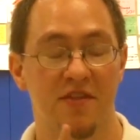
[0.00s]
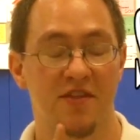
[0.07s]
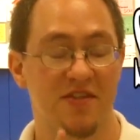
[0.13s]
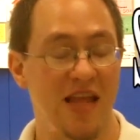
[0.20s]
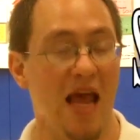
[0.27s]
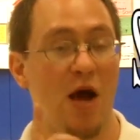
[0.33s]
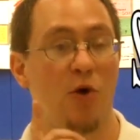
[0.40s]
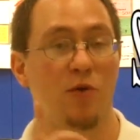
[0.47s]

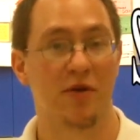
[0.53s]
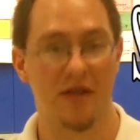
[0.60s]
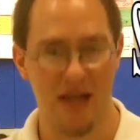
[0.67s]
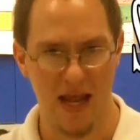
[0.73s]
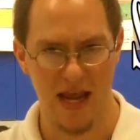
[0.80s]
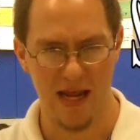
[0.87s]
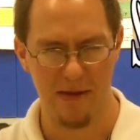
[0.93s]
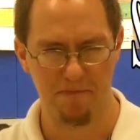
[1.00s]
sound
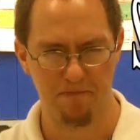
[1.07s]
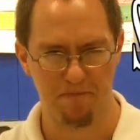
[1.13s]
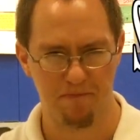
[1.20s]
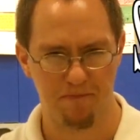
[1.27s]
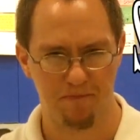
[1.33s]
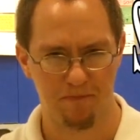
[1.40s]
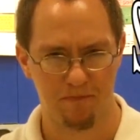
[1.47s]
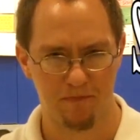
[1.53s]
name.
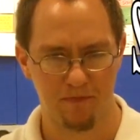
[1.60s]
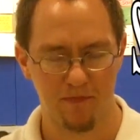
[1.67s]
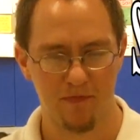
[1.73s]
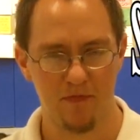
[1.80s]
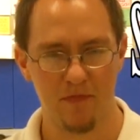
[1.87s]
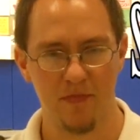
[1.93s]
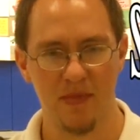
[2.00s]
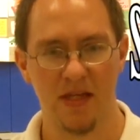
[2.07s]

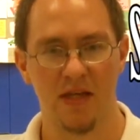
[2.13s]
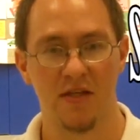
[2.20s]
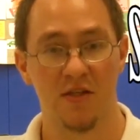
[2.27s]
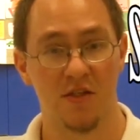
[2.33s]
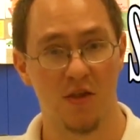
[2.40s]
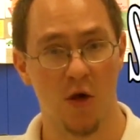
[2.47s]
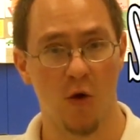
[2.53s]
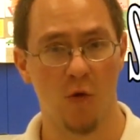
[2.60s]

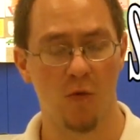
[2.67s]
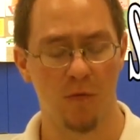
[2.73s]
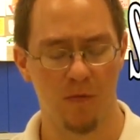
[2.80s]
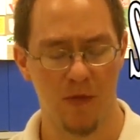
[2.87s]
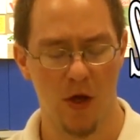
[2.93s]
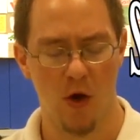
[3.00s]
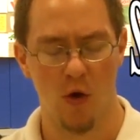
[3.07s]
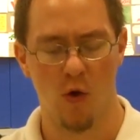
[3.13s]
So,
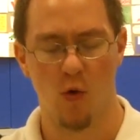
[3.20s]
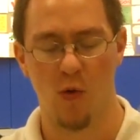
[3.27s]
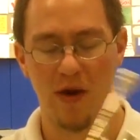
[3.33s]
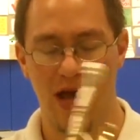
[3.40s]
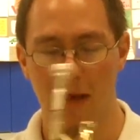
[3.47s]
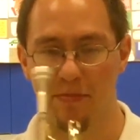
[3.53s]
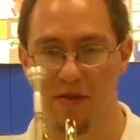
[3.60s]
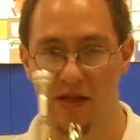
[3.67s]

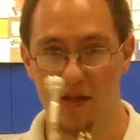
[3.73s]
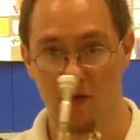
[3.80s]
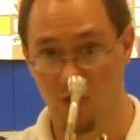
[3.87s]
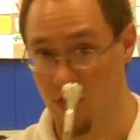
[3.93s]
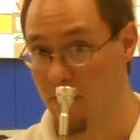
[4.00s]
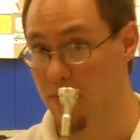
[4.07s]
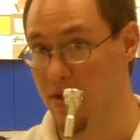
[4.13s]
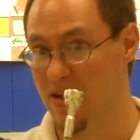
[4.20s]
when I play the
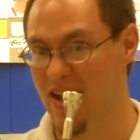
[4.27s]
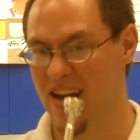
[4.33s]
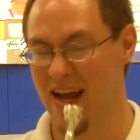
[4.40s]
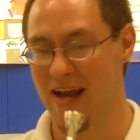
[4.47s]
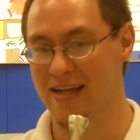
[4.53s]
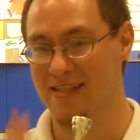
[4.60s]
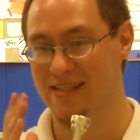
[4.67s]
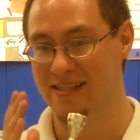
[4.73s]
trumpet
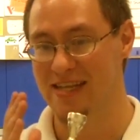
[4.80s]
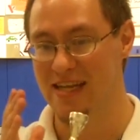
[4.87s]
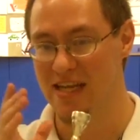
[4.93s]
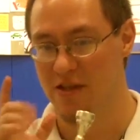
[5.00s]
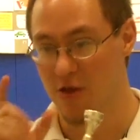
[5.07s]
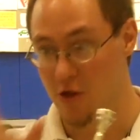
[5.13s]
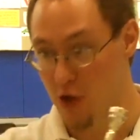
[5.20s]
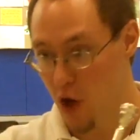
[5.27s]
and I
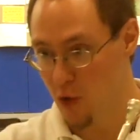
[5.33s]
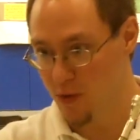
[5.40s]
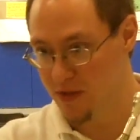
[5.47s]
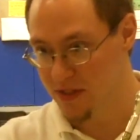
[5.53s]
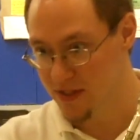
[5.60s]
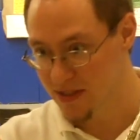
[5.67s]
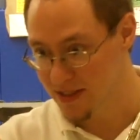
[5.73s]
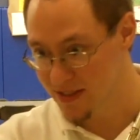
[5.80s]
see the
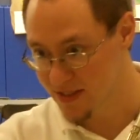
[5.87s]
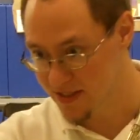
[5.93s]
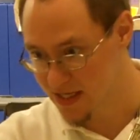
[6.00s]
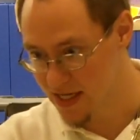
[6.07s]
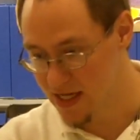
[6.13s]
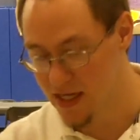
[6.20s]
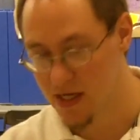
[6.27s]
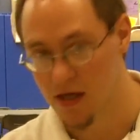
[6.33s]
note
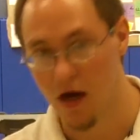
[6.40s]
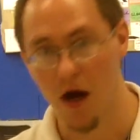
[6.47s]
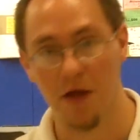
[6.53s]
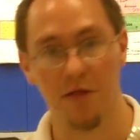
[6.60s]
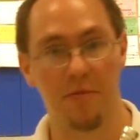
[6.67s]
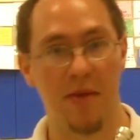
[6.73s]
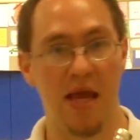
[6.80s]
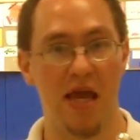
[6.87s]
C
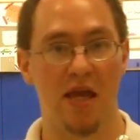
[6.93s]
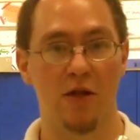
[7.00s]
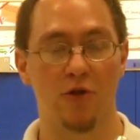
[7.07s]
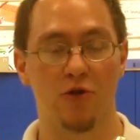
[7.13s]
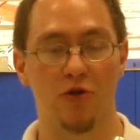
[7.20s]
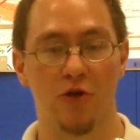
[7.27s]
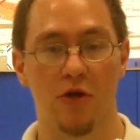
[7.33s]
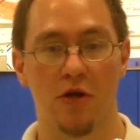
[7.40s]
on the
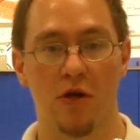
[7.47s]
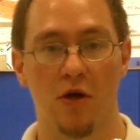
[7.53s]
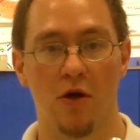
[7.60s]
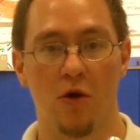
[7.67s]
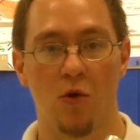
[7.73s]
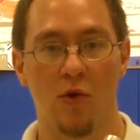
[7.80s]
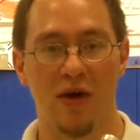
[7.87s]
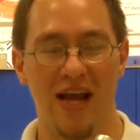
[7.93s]
page,
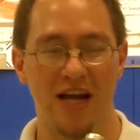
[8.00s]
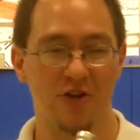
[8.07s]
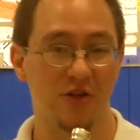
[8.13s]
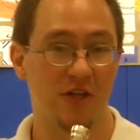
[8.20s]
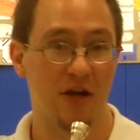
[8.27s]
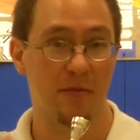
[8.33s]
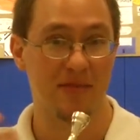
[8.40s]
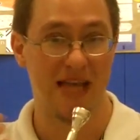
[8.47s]
what
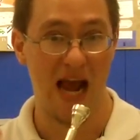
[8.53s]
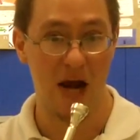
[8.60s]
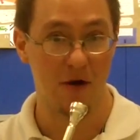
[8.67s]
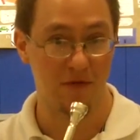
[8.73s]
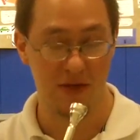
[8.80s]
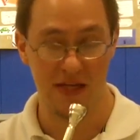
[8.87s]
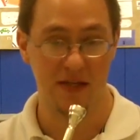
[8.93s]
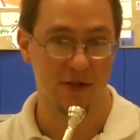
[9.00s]
actually comes
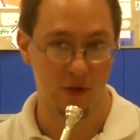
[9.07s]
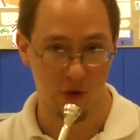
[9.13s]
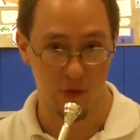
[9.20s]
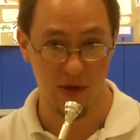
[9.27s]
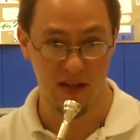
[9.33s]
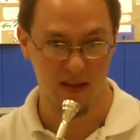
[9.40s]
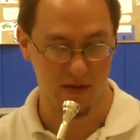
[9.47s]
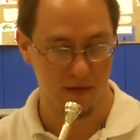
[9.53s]
out of the
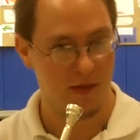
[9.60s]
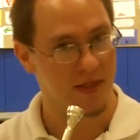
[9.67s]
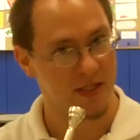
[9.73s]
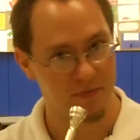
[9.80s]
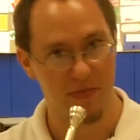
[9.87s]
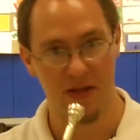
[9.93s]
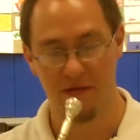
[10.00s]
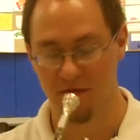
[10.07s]
instrument
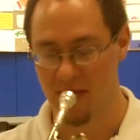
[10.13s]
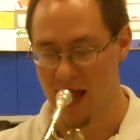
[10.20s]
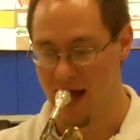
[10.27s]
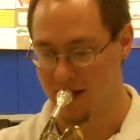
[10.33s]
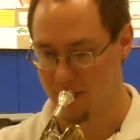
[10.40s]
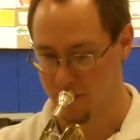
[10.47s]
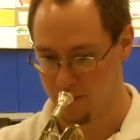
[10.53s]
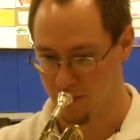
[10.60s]
is B
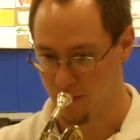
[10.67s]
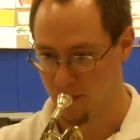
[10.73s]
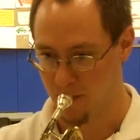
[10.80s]
flat.